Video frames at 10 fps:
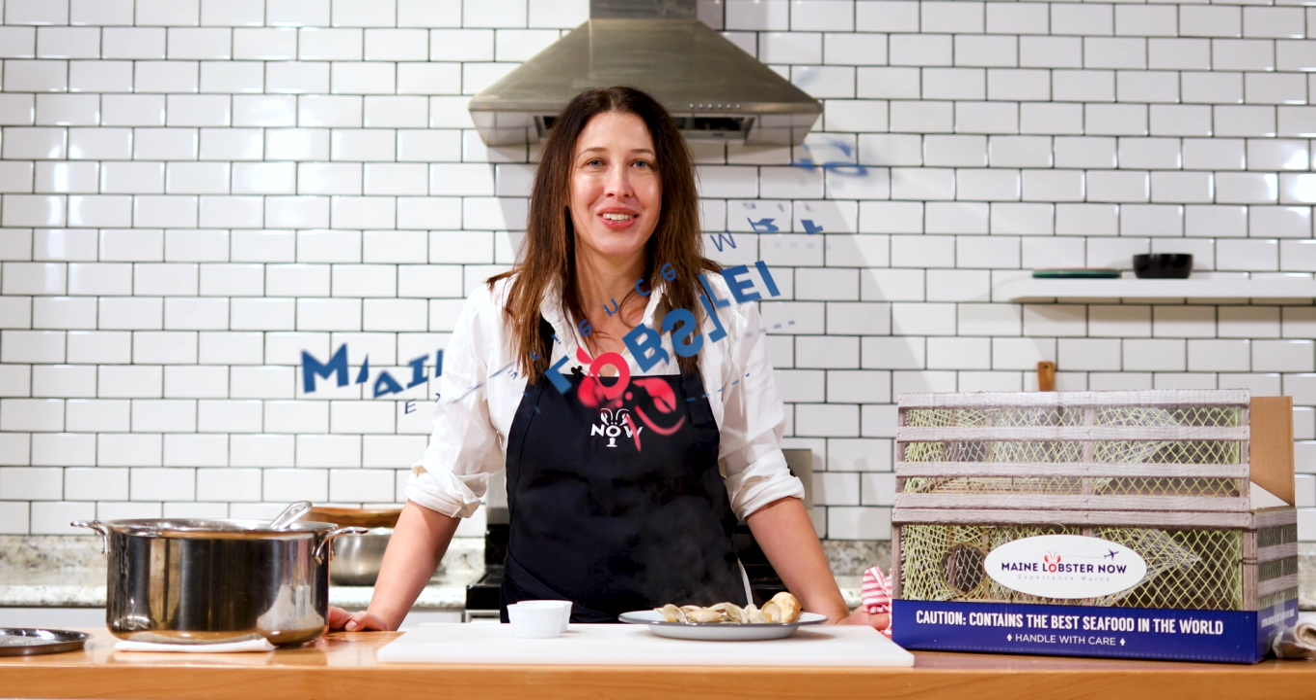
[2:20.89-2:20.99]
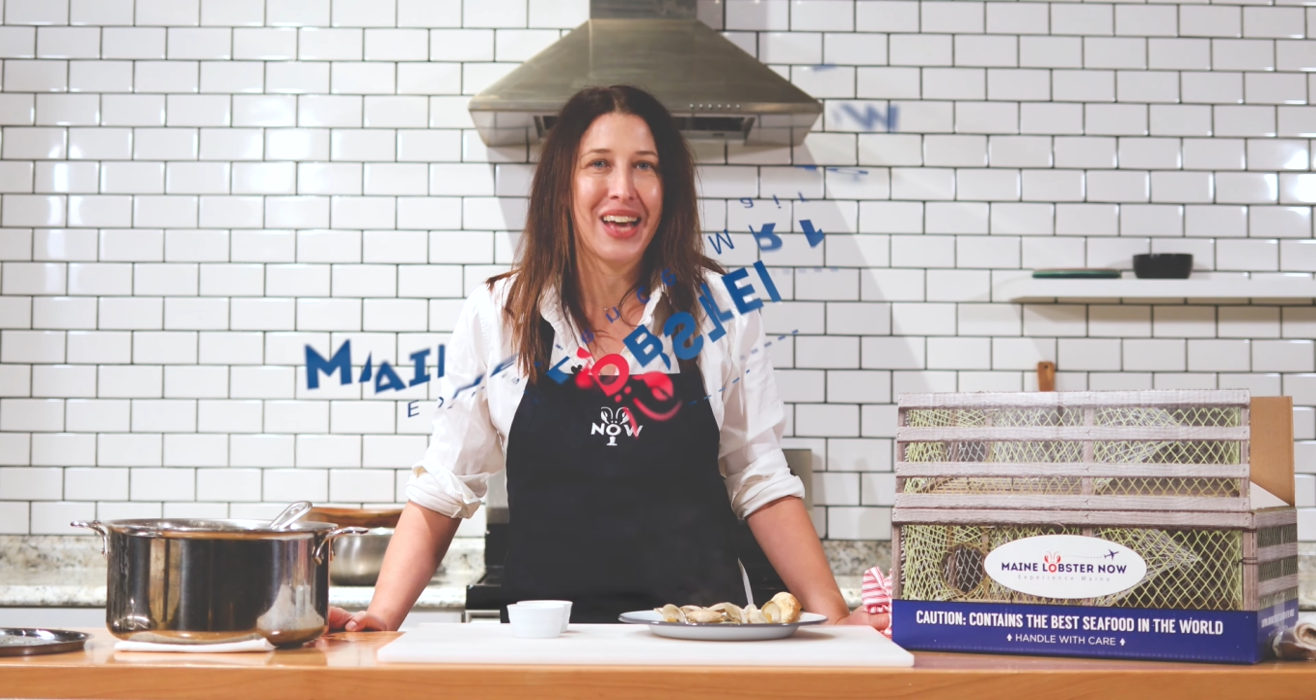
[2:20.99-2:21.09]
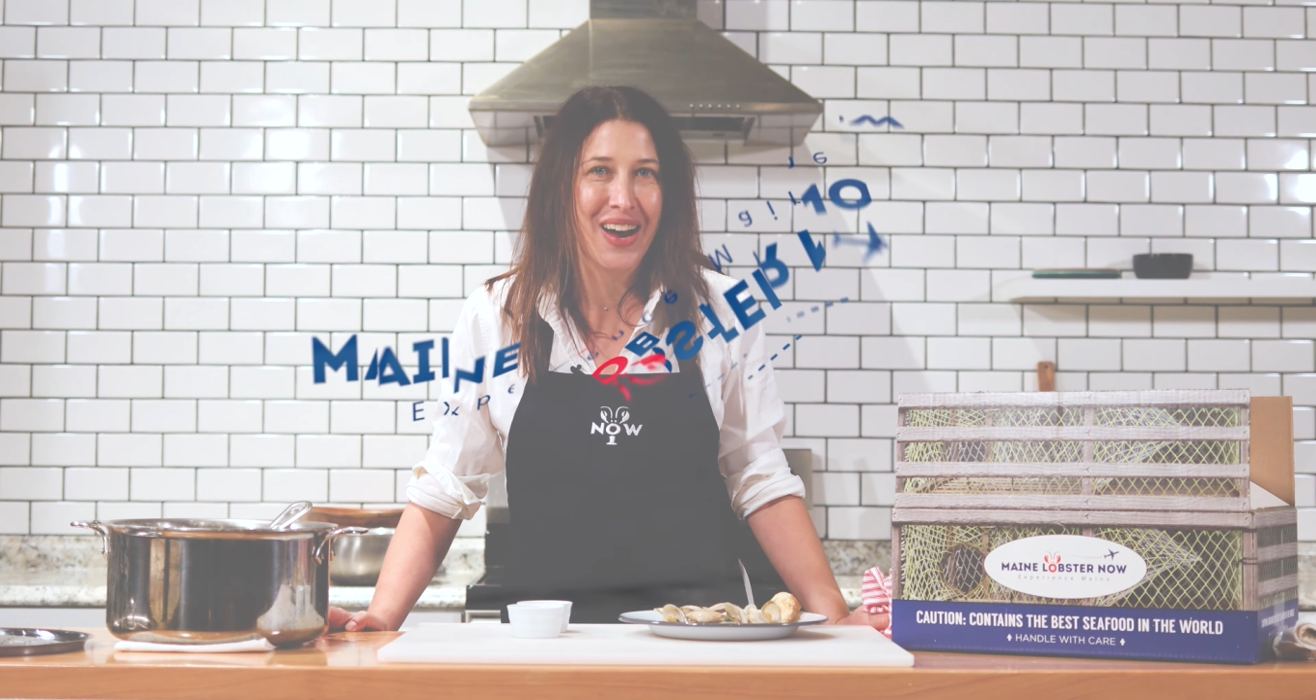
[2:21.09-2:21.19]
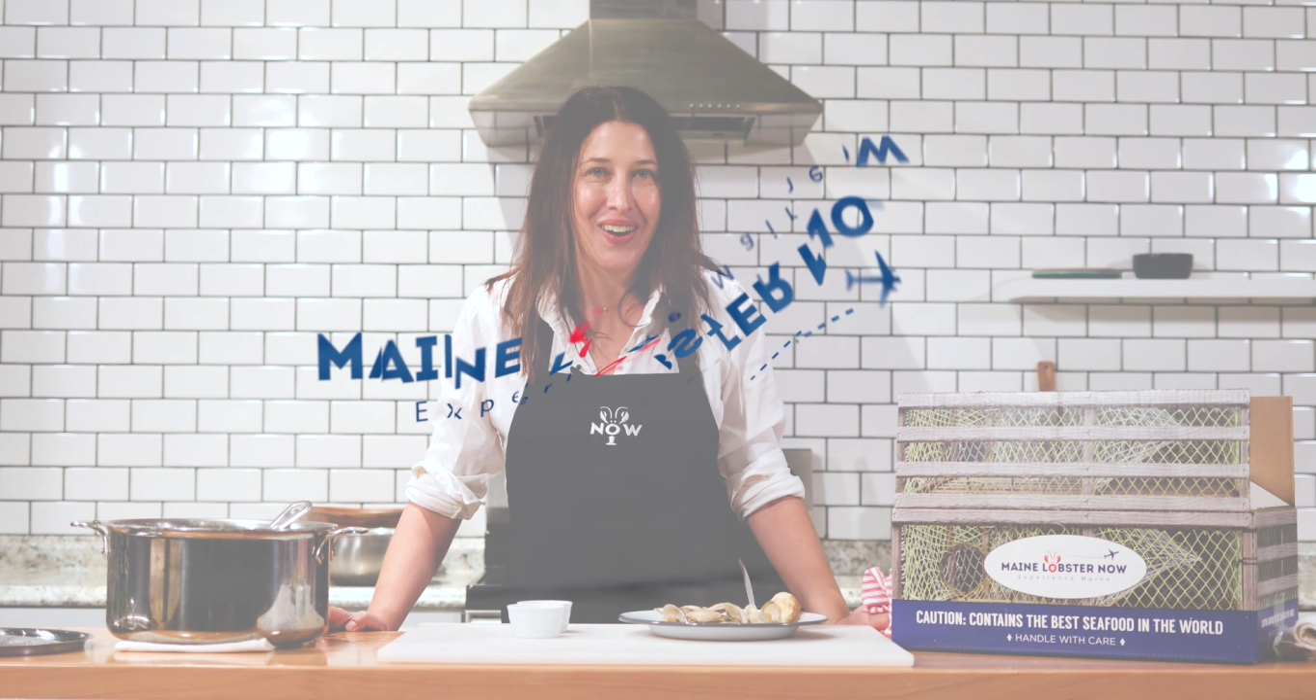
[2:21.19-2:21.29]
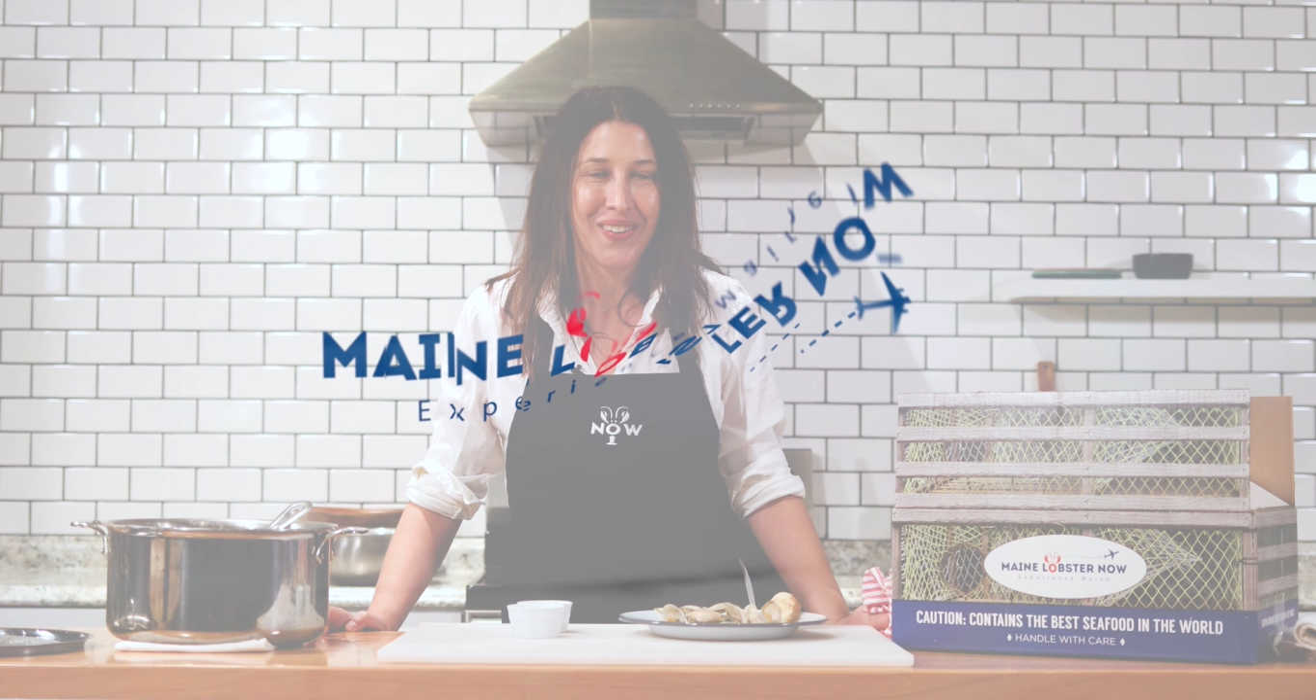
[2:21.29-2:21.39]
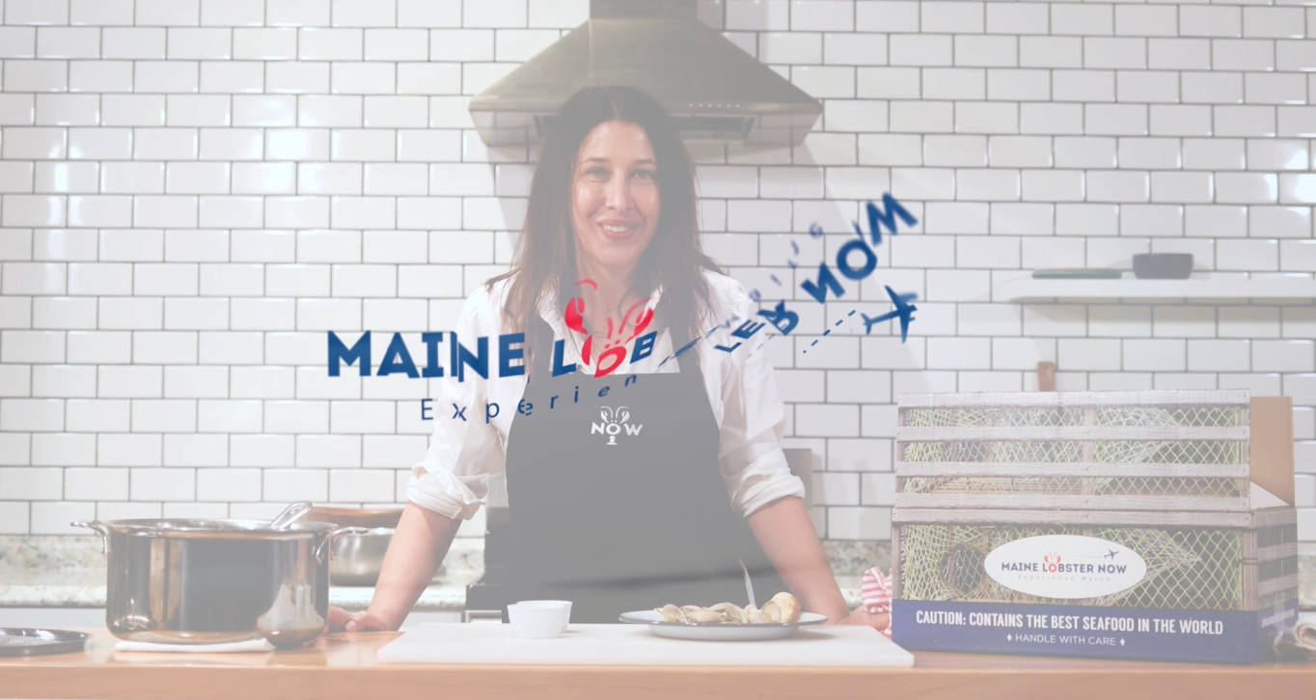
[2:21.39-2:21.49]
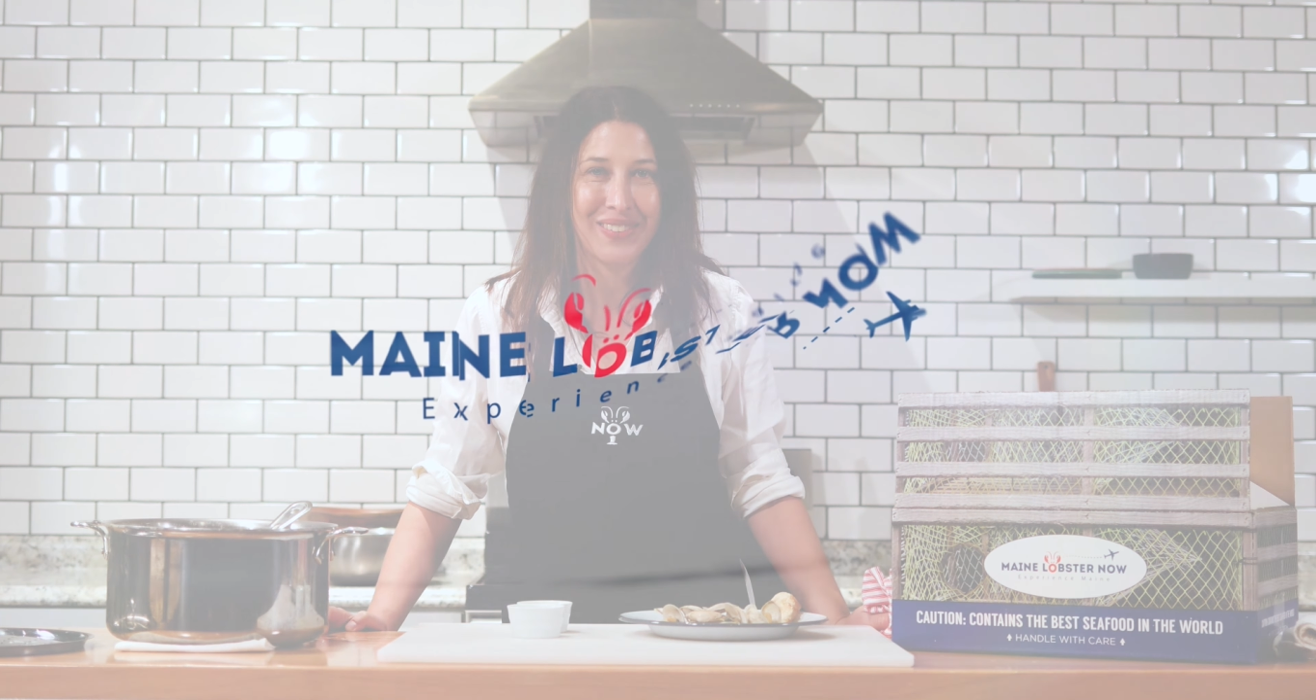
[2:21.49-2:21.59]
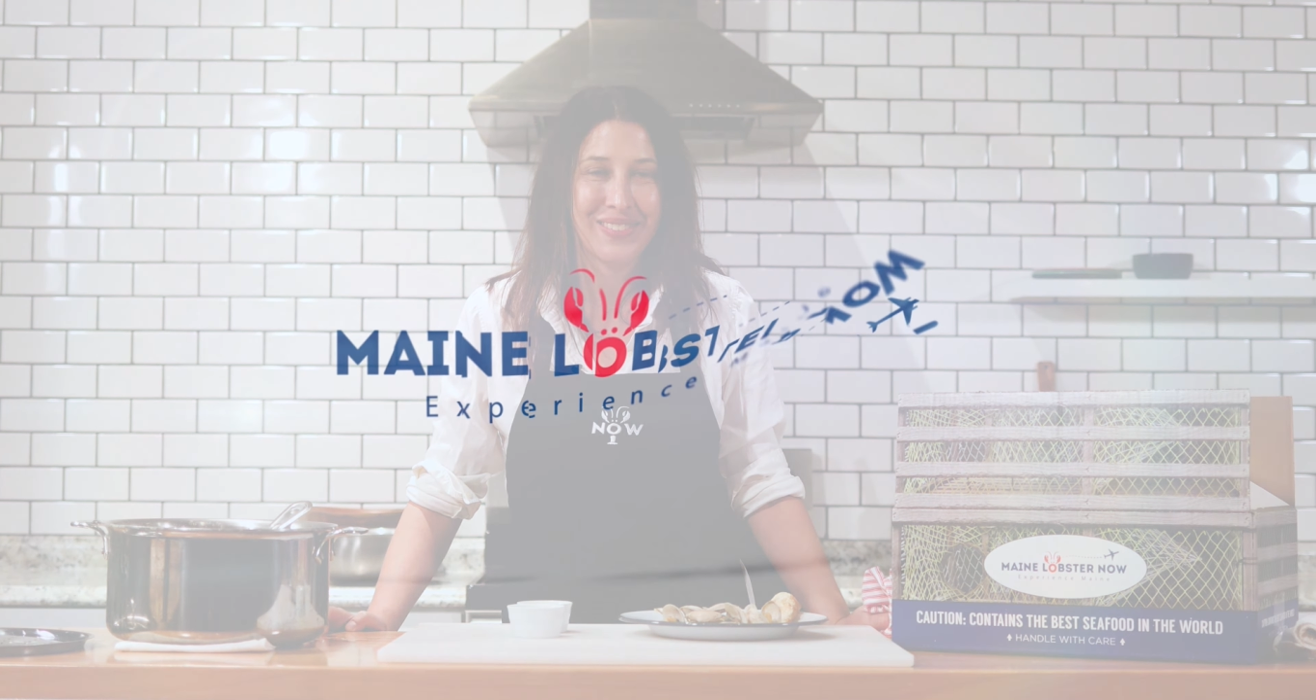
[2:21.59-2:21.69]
Now.